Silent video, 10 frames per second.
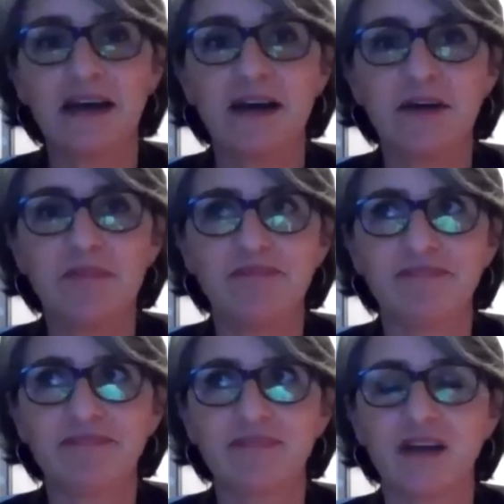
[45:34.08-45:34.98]

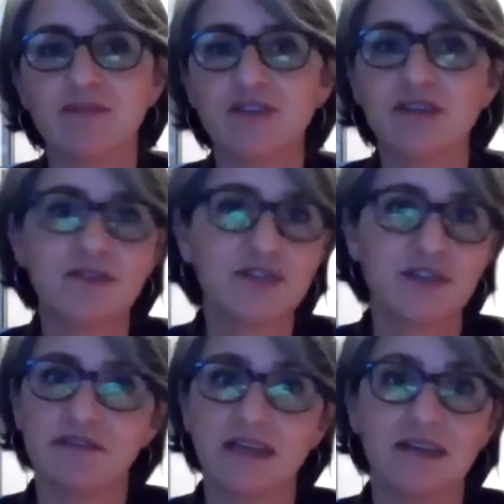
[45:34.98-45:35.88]
Um, I'm so
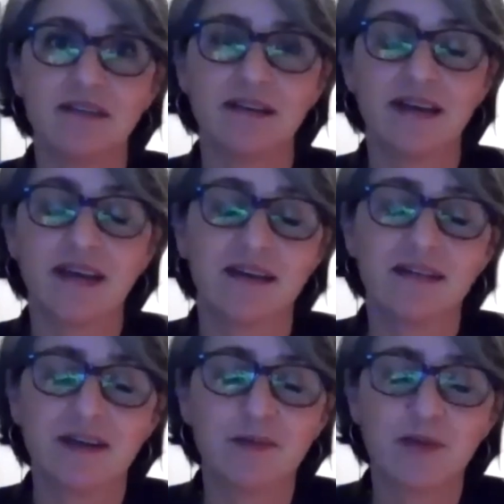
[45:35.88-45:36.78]
sorry
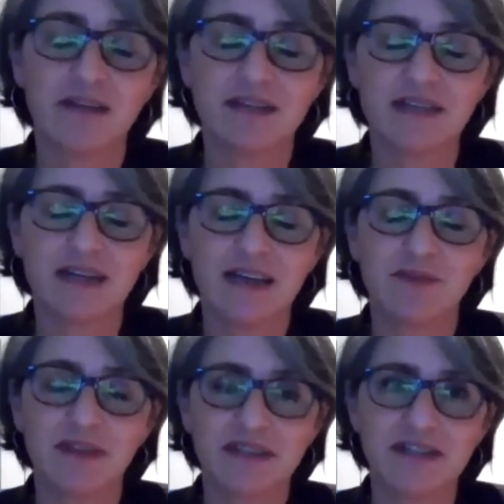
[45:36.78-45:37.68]
again about the delay
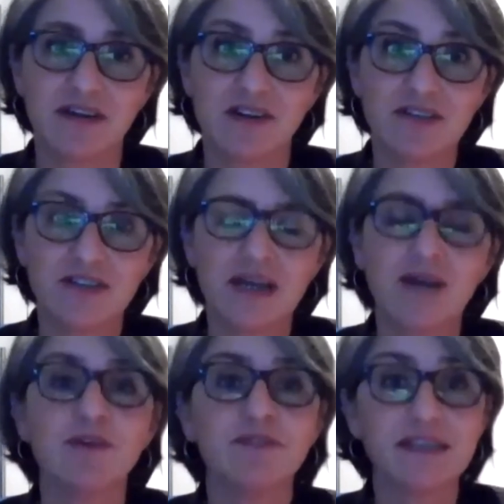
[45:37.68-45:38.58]
with the start.
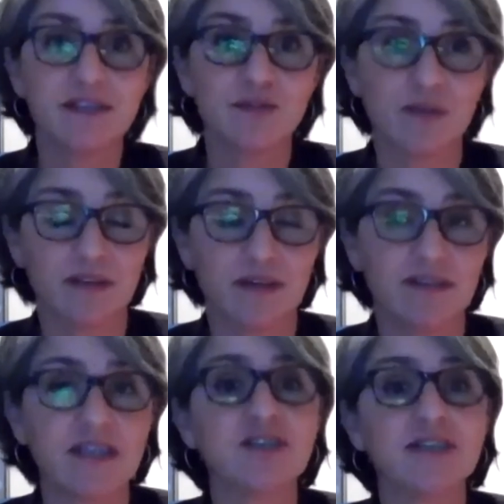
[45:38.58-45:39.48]
However, the, the
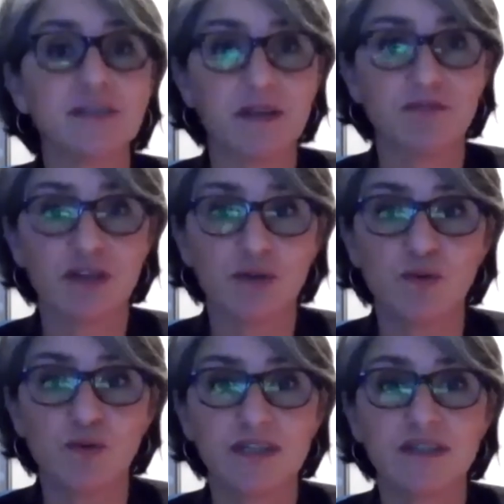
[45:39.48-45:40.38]
session is being
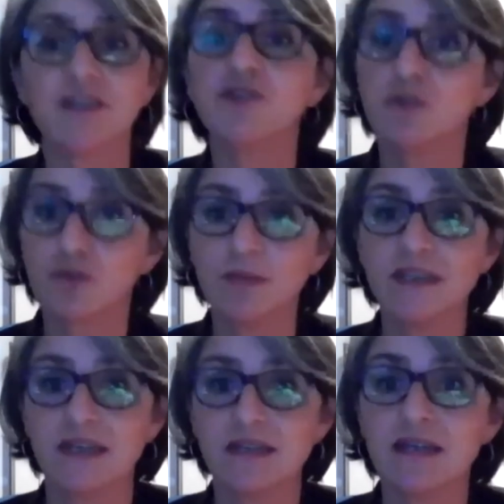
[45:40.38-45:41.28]
recorded, and you'll all be
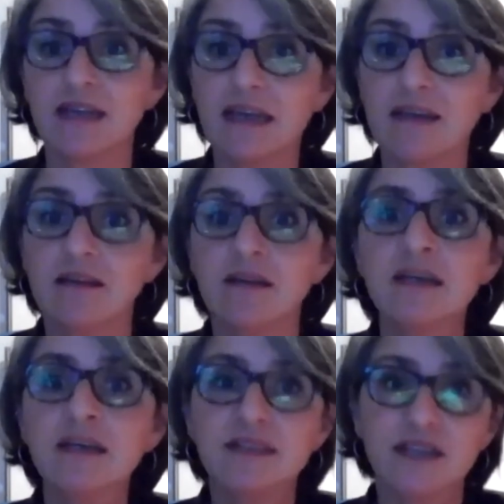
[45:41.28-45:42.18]
sent a link,
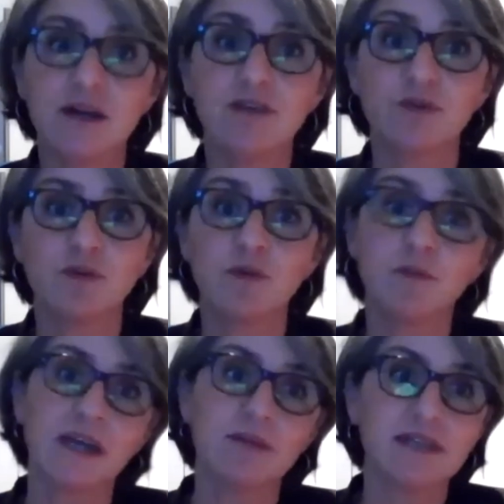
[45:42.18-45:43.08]
so everyone will
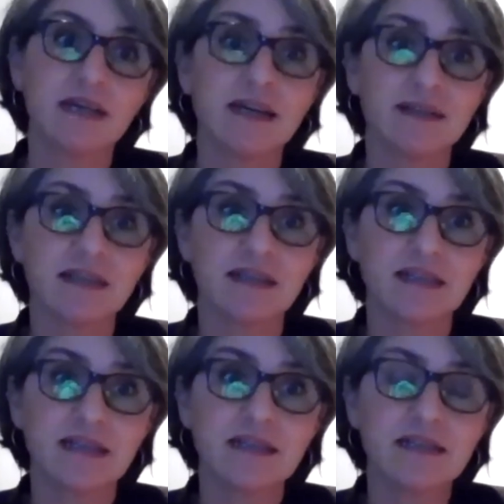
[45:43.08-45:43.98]
be able to access
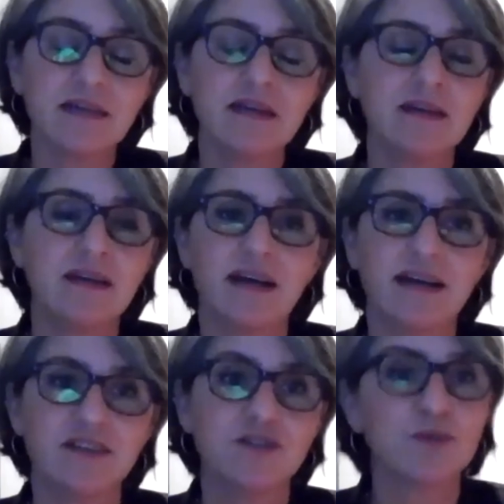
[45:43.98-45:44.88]
it
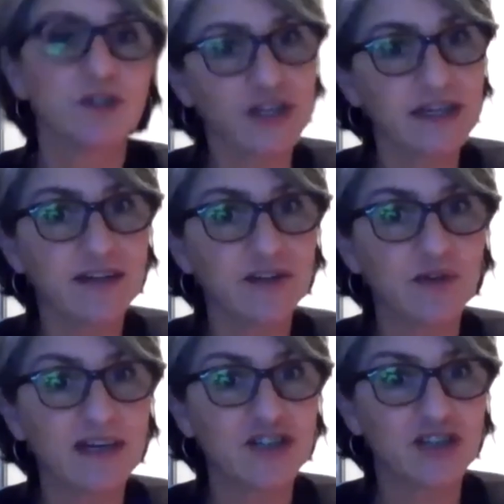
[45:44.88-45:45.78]
and watch again at
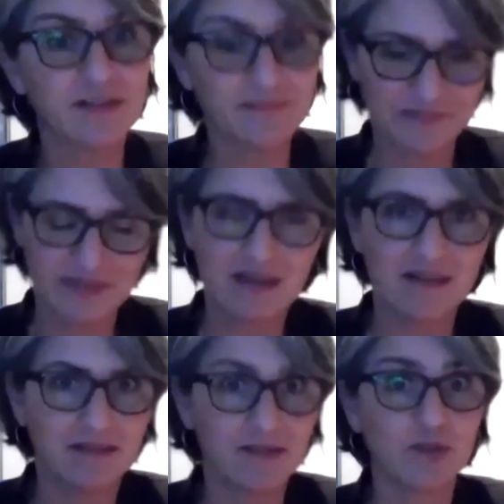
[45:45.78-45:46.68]
your leisure
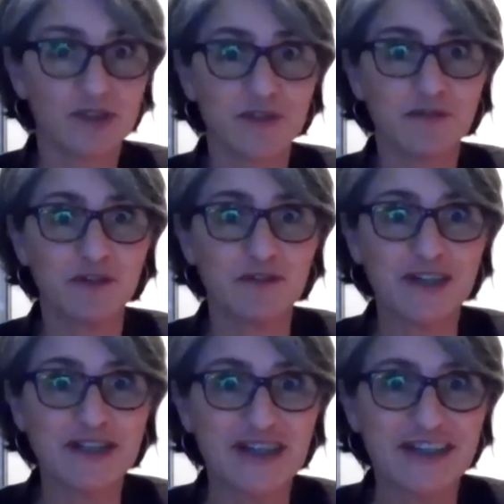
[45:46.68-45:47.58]
and watch the full
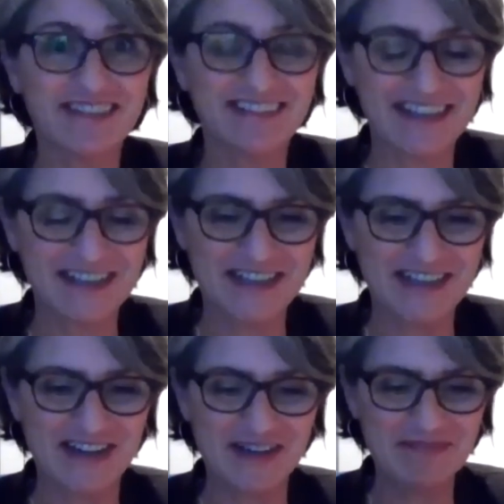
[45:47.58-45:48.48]
version this
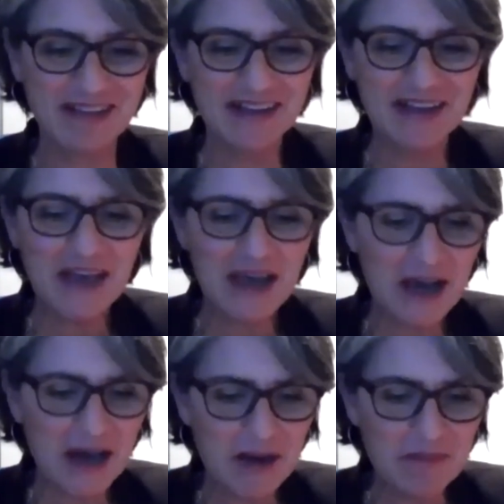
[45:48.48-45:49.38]
time.
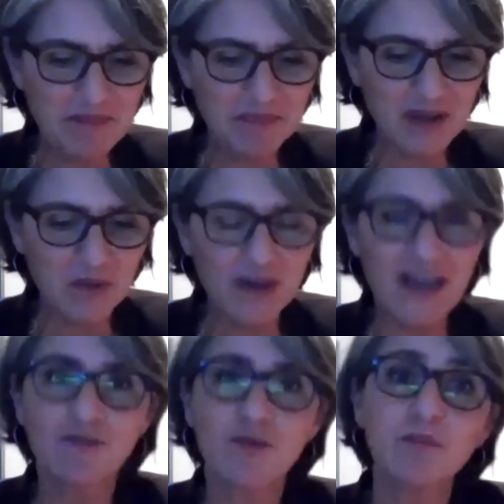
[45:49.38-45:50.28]
Um, we
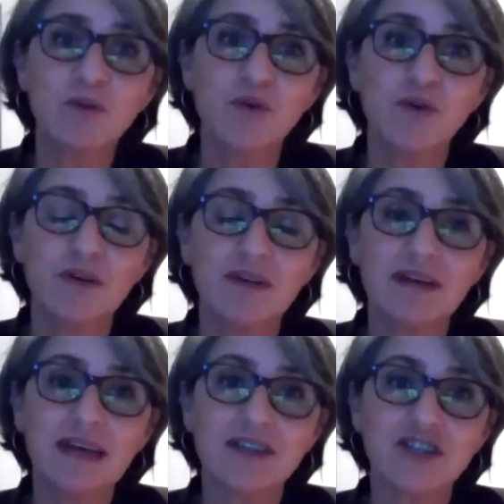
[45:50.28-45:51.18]
have one more
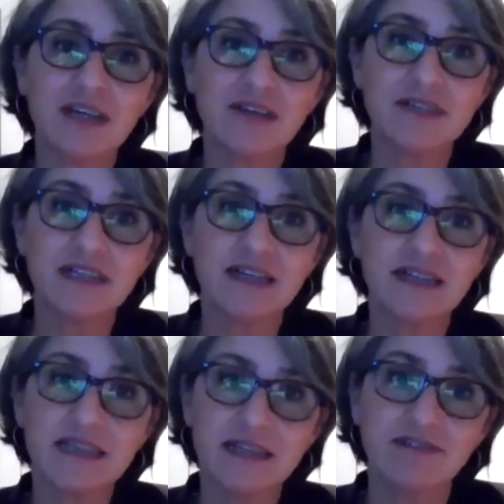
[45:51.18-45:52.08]
lecture left in our
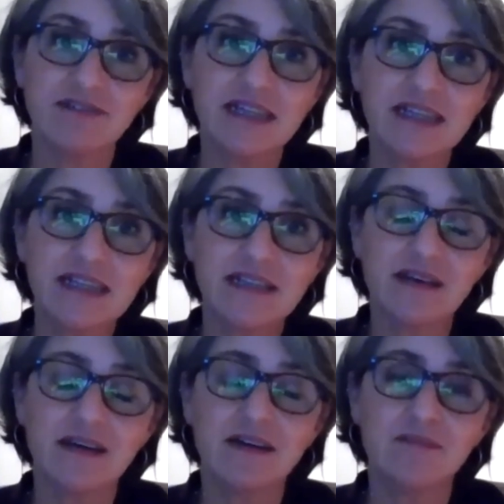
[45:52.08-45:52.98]
series.
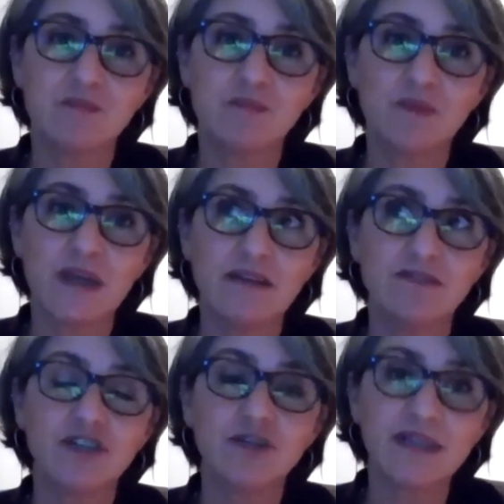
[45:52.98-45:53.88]
Um,
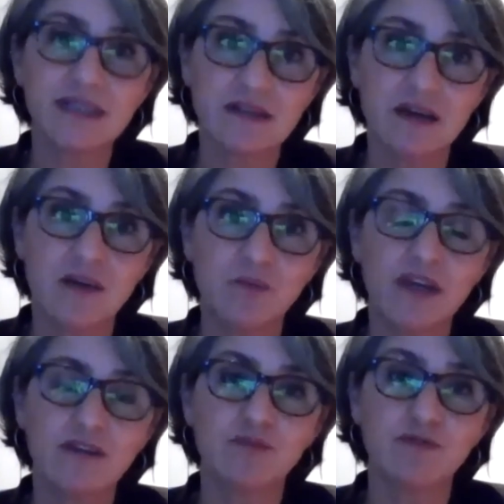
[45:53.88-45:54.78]
in two weeks' time, we
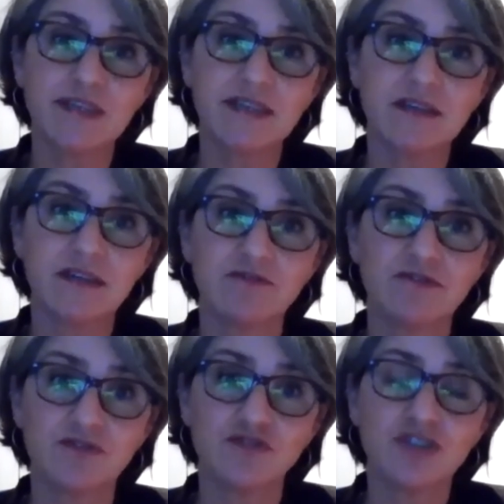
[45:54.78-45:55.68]
have Professor
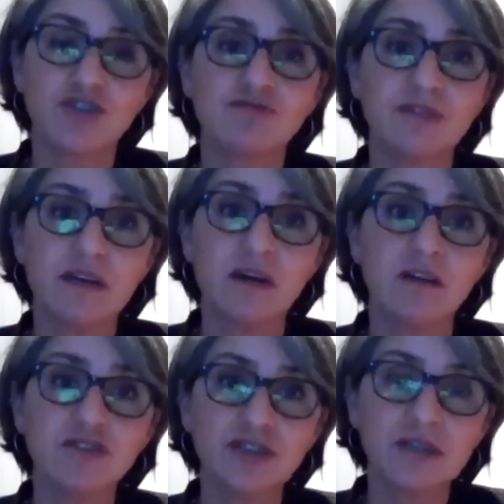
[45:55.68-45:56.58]
Trish
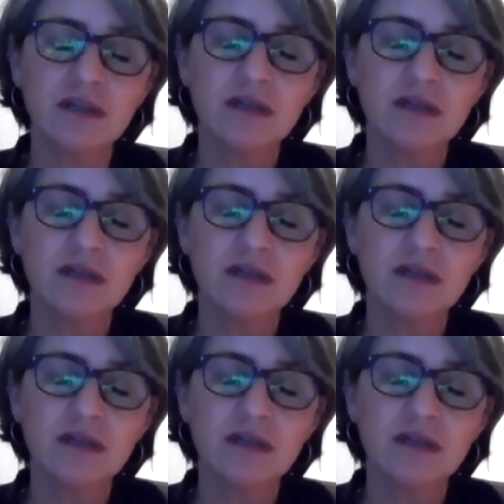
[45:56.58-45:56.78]
Greenhalgh